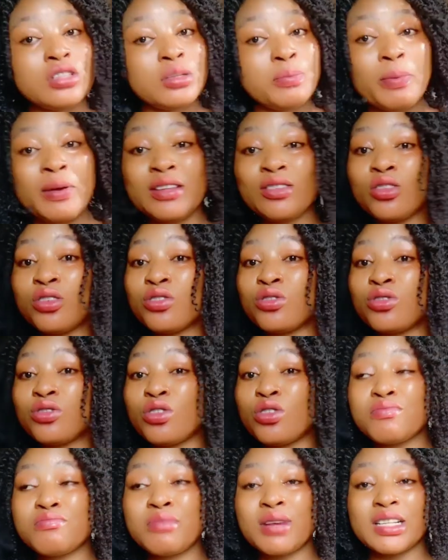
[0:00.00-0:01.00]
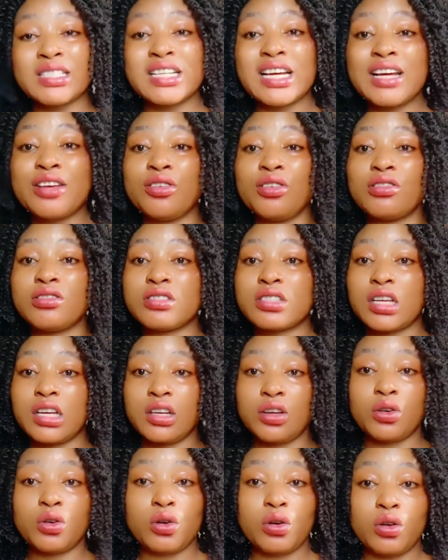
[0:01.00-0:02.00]
It doesn't matter your
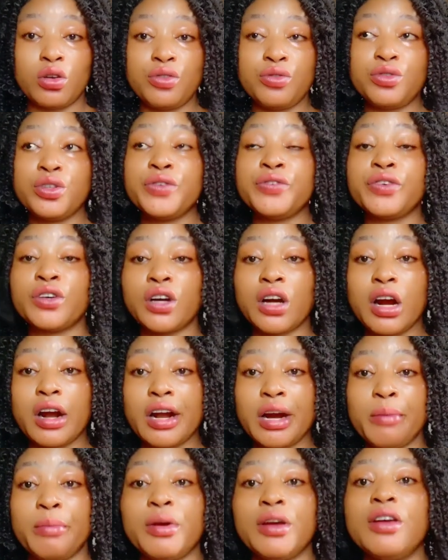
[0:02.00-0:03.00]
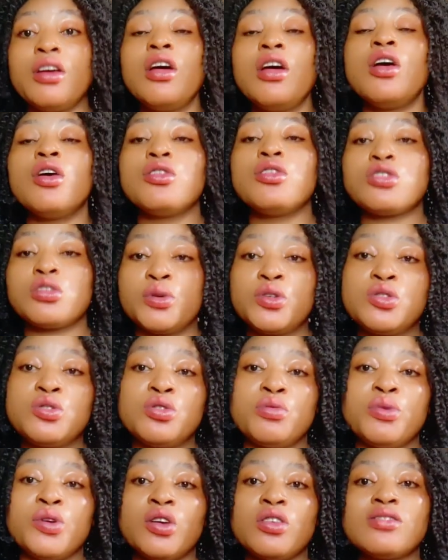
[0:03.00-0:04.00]
skin color, even if you're caramel, supposed to,
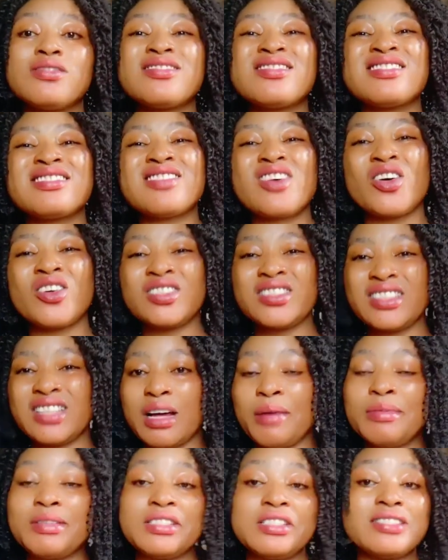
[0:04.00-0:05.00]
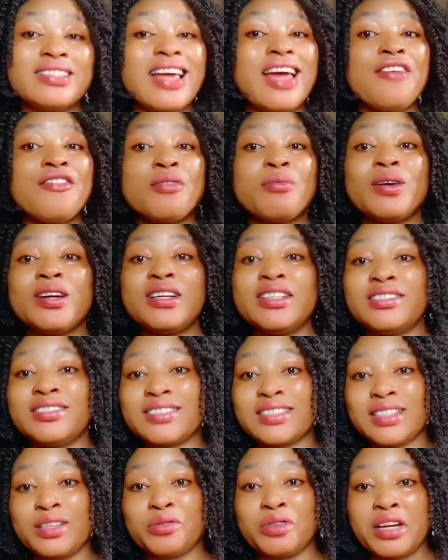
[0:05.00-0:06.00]
because sun damages everybody's
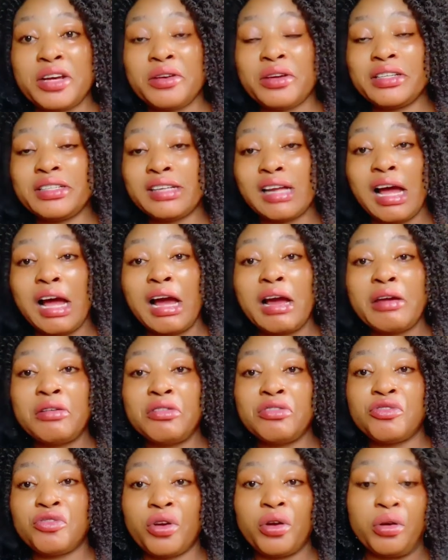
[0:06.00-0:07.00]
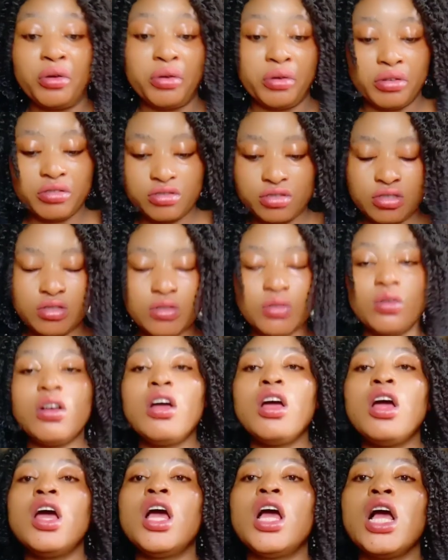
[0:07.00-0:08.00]
skin, whether you're dark, you're fair or not. So
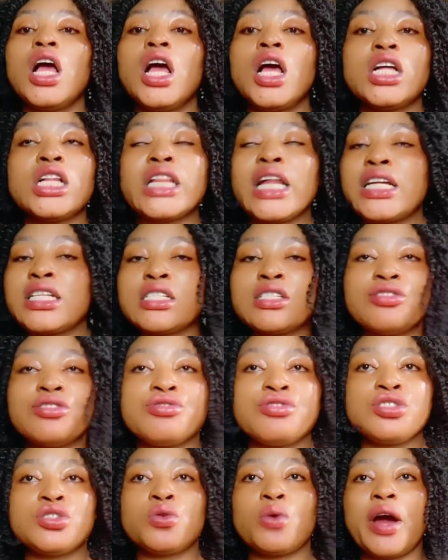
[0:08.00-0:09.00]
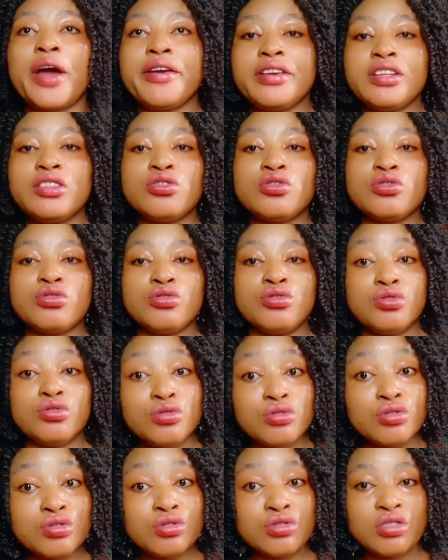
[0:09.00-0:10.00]
that is the reason why you need to
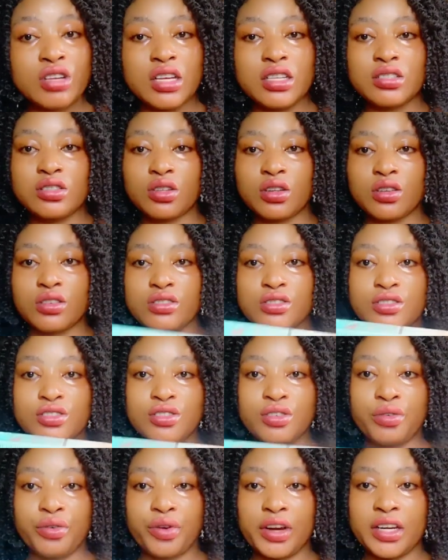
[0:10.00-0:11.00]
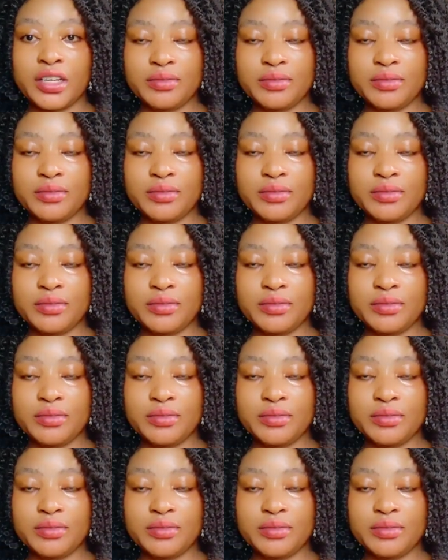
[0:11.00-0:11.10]
use a sunscreen